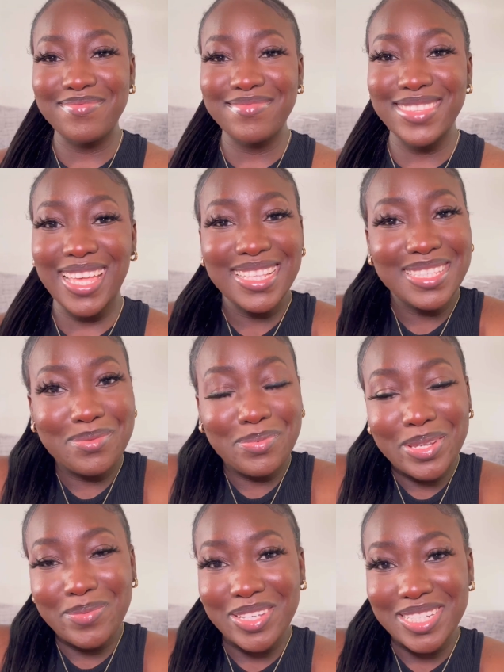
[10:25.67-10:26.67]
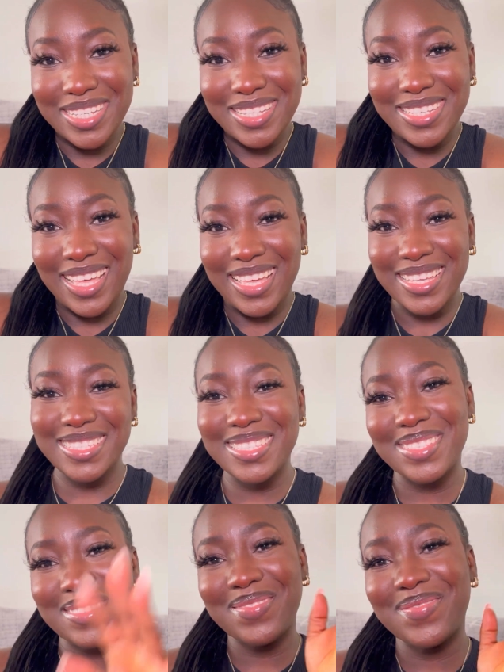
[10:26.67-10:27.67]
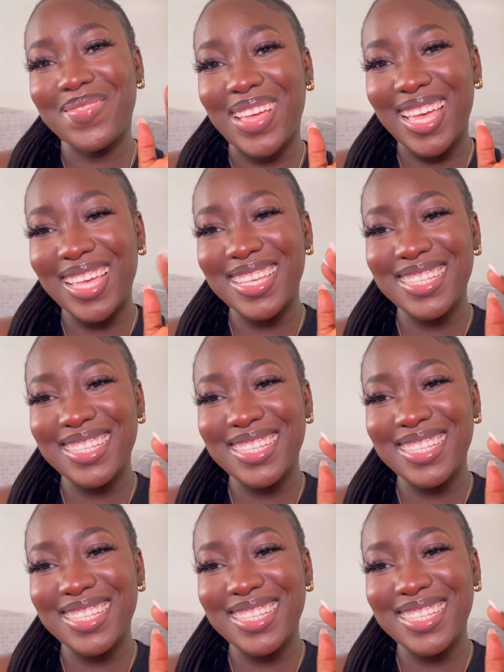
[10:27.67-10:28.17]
That's pretty much it, guys. Bye.